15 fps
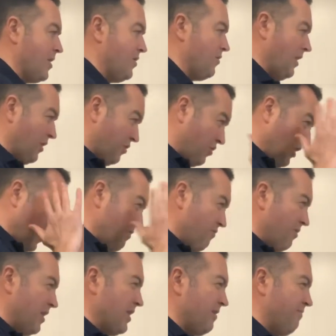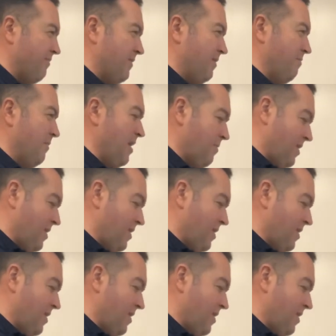So I could generally maybe